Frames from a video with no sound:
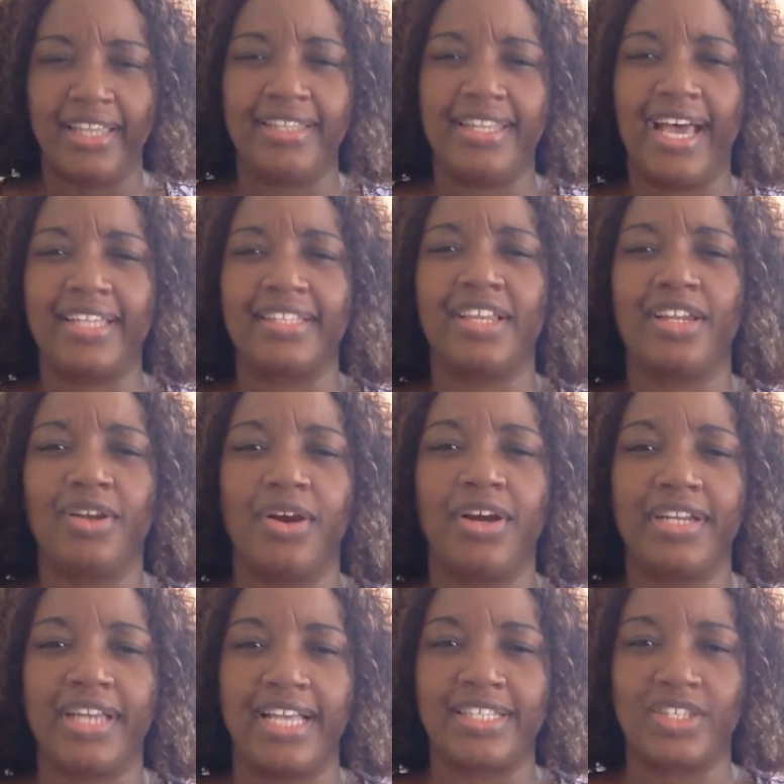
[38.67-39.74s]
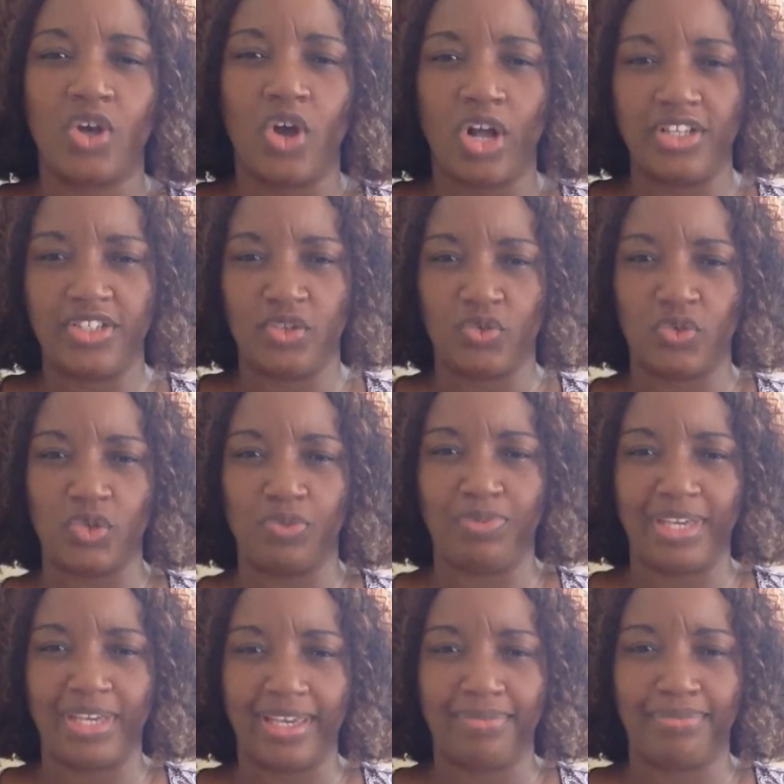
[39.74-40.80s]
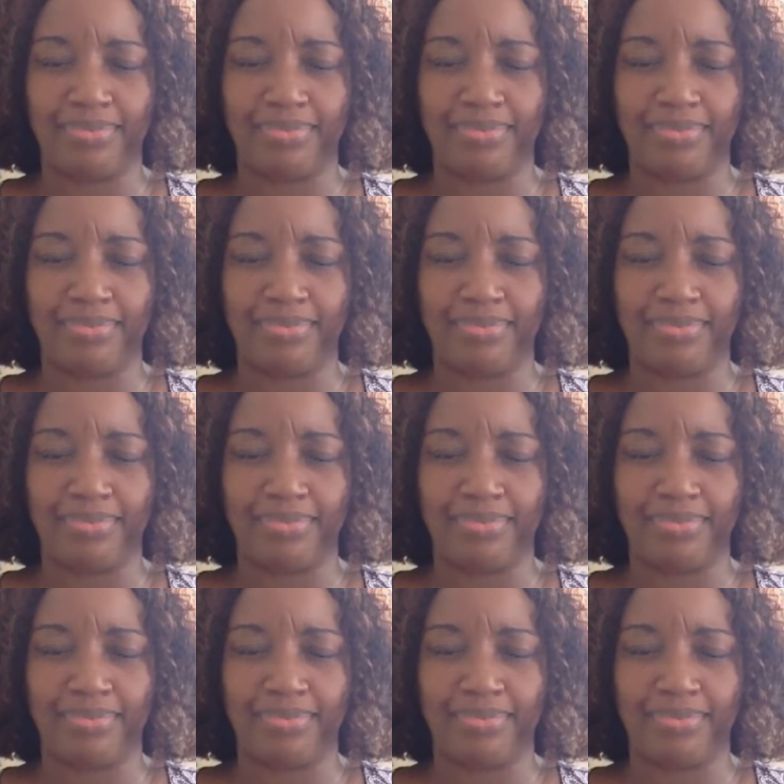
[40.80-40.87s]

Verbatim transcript: that the lord has called you to be